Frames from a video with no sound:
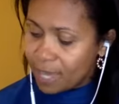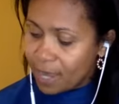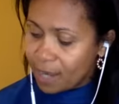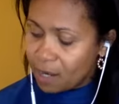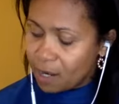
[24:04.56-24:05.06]

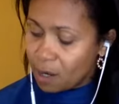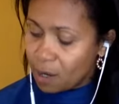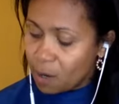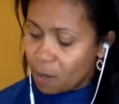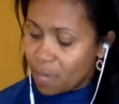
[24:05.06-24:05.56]
and
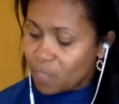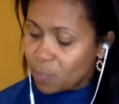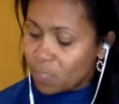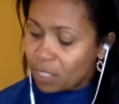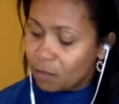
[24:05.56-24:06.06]
as
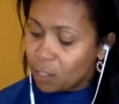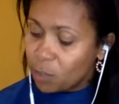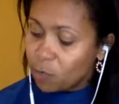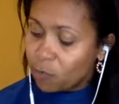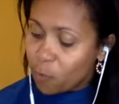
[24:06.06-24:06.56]
we
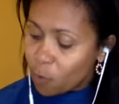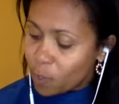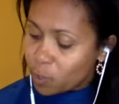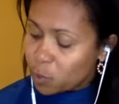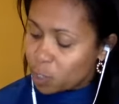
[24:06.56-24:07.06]
look
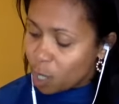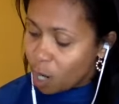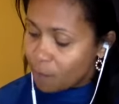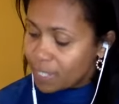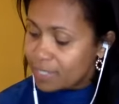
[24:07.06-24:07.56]
forward to the
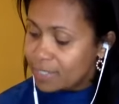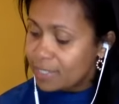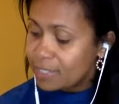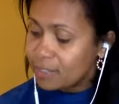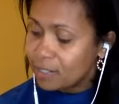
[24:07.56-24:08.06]
coming
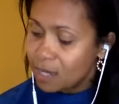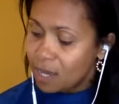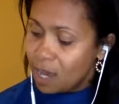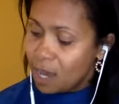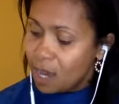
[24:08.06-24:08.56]
season,
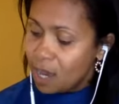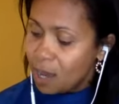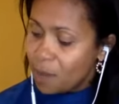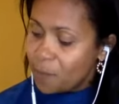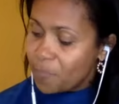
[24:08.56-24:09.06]

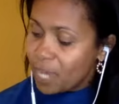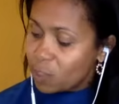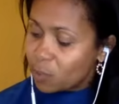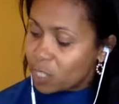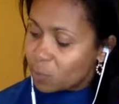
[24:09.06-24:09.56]

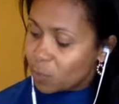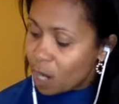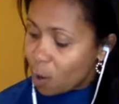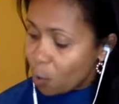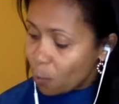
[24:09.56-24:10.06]
thank you that
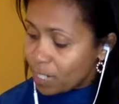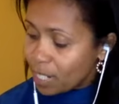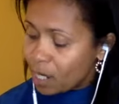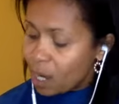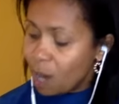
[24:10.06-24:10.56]
we are
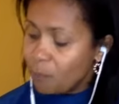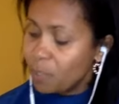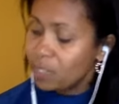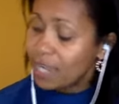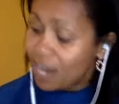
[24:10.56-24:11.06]
opening up
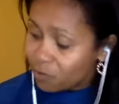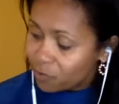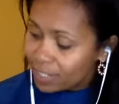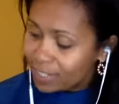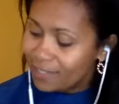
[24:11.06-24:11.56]

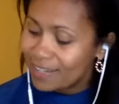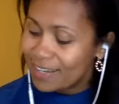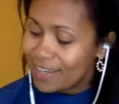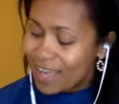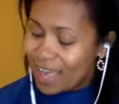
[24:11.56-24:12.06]
carefully.
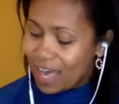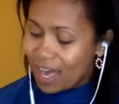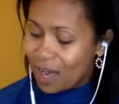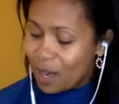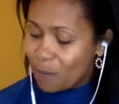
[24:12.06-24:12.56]

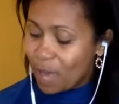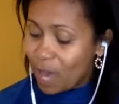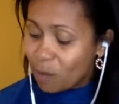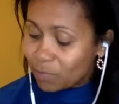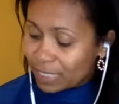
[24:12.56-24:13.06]

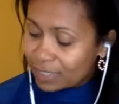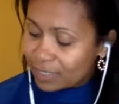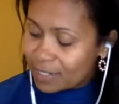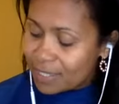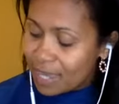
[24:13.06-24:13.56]
Help
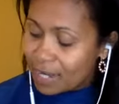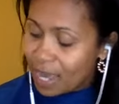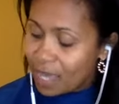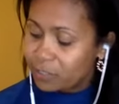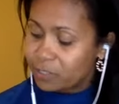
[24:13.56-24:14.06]
leaders
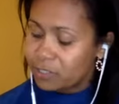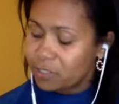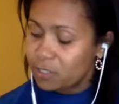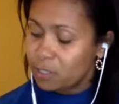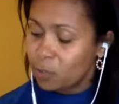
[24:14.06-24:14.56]
and
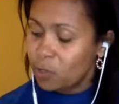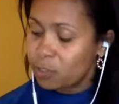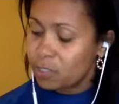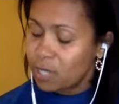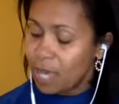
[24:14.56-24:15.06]
elders,
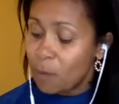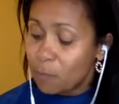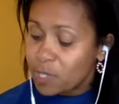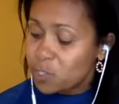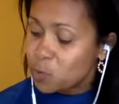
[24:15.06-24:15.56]
Lord,
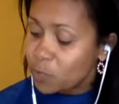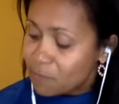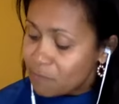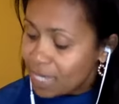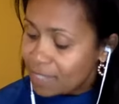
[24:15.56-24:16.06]
help us to
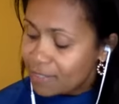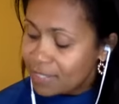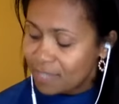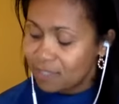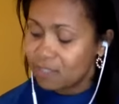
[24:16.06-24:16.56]
remain
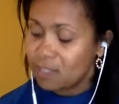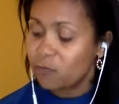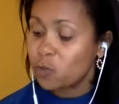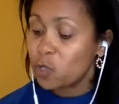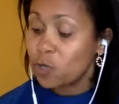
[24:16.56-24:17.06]

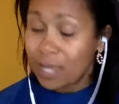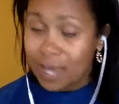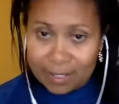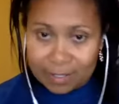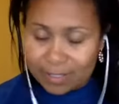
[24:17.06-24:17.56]
sensitive to your
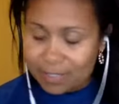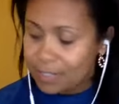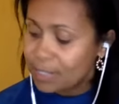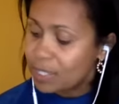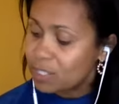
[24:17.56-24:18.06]
guidance
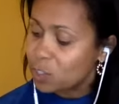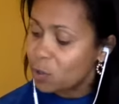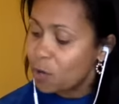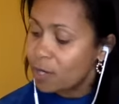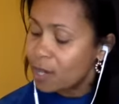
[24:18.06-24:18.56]
in this,
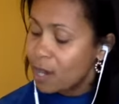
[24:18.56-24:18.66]
Lord.